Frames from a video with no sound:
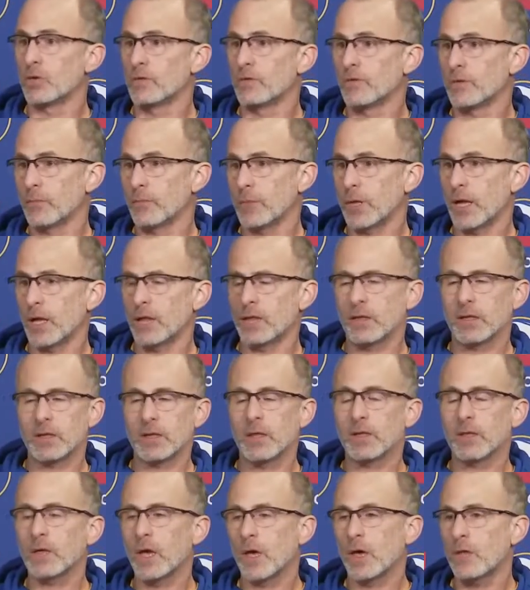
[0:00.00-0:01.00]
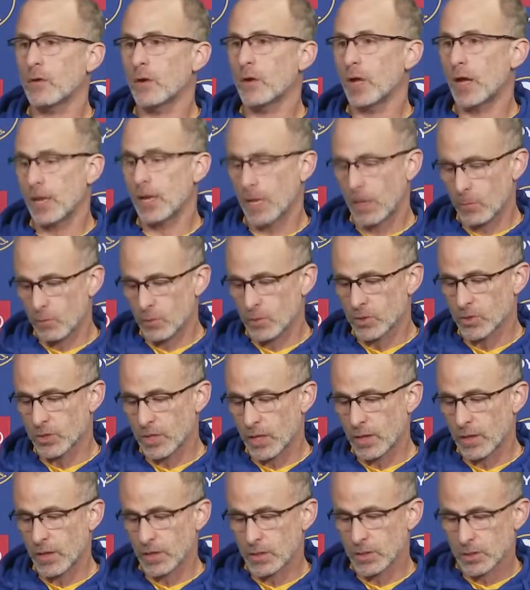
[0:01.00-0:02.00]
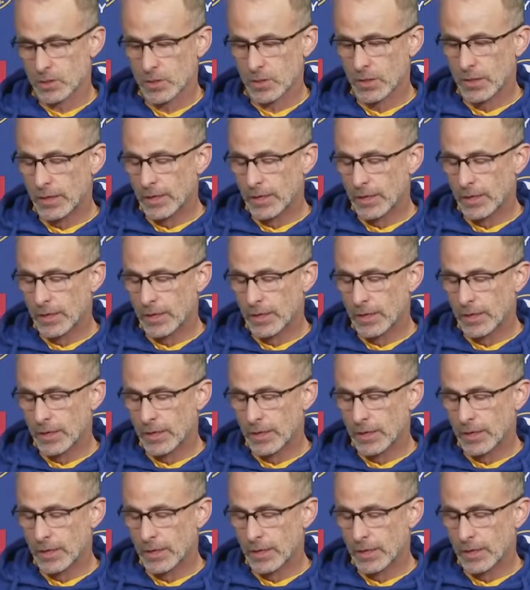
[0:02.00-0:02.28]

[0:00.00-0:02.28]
from that. The other night, I will say this.